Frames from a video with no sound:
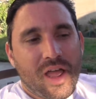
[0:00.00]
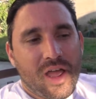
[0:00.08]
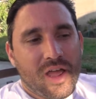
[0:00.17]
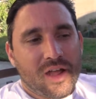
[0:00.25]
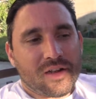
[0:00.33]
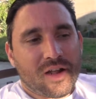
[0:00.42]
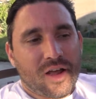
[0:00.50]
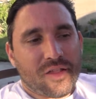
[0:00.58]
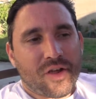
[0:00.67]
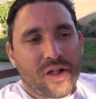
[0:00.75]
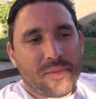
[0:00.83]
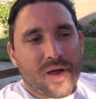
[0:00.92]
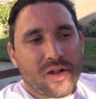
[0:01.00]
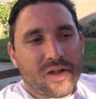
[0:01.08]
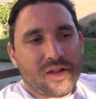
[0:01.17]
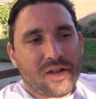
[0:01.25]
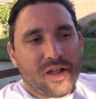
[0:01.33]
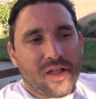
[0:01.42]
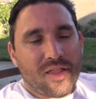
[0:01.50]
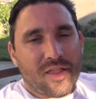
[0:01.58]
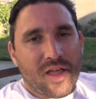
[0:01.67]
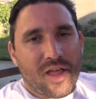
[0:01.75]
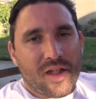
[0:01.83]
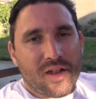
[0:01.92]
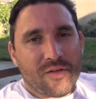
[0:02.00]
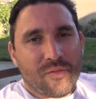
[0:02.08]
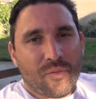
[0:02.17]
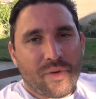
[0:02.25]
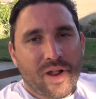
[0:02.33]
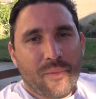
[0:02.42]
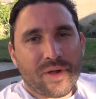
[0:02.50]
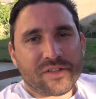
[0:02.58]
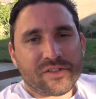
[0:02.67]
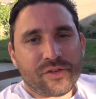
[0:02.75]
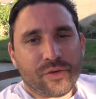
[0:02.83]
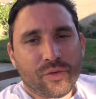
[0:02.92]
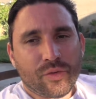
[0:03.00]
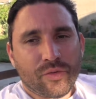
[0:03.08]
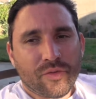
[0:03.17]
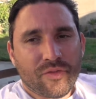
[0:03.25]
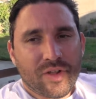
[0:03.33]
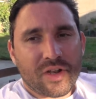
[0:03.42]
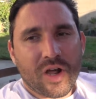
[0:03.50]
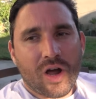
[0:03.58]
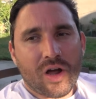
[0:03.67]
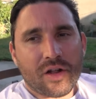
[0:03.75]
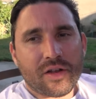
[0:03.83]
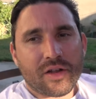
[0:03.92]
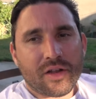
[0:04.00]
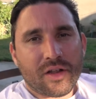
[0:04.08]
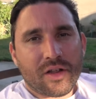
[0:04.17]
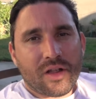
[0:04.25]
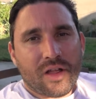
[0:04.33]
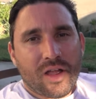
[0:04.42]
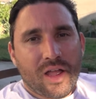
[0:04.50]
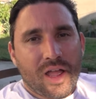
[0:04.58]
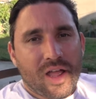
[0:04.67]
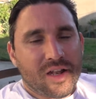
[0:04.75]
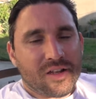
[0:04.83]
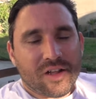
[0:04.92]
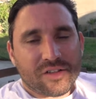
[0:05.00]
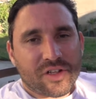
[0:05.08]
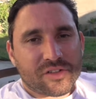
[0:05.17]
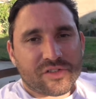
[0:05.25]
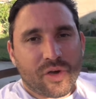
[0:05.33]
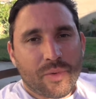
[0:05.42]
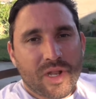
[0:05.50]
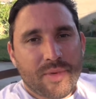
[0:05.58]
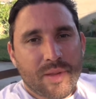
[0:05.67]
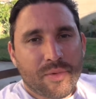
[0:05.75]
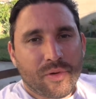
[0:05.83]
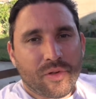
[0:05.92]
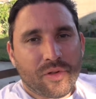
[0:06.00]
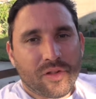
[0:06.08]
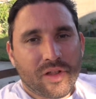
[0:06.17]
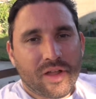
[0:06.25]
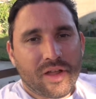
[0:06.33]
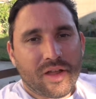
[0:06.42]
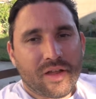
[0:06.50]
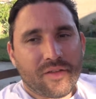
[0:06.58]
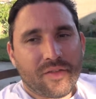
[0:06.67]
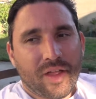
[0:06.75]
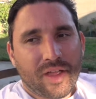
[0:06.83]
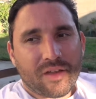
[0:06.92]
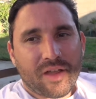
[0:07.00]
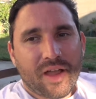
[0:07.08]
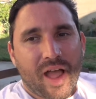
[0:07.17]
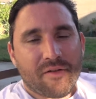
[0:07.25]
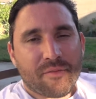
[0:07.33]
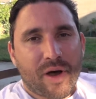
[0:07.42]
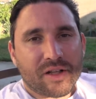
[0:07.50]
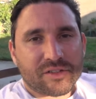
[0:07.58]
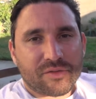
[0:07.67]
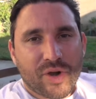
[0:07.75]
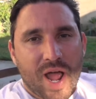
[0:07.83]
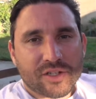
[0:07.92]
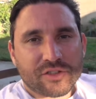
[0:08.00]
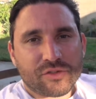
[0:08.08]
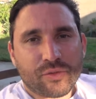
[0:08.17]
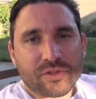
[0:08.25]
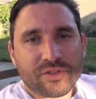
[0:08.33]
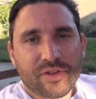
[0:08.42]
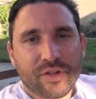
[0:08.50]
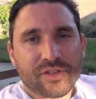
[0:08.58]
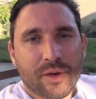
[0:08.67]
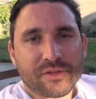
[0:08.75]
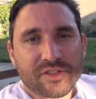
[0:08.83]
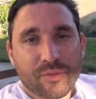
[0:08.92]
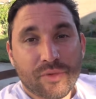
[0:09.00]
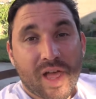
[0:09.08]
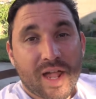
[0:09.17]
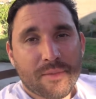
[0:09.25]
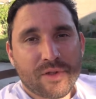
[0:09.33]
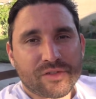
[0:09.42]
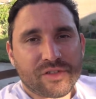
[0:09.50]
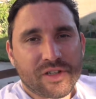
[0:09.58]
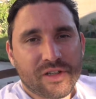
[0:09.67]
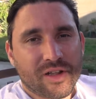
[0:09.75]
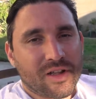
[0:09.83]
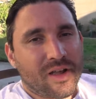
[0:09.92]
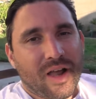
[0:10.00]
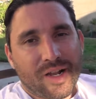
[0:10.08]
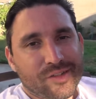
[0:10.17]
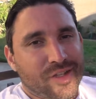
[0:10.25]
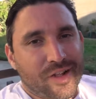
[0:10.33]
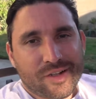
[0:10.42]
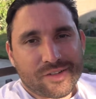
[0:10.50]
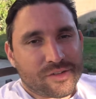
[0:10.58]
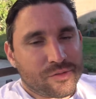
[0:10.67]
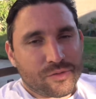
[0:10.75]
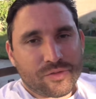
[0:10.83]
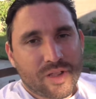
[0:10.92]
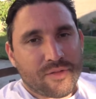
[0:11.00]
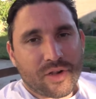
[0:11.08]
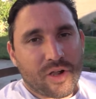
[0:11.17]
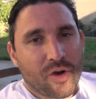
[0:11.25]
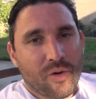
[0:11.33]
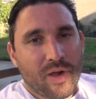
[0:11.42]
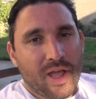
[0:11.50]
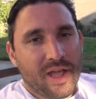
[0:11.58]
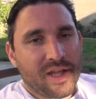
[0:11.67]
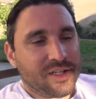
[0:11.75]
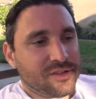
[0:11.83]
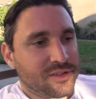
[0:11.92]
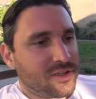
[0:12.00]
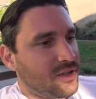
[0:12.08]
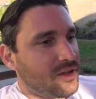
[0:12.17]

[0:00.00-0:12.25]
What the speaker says: And I thought about it, and then when I went to VidCon, and I saw so many people like have a positive reaction towards the videos I was in with Adam LZ, I decided to give it a go, and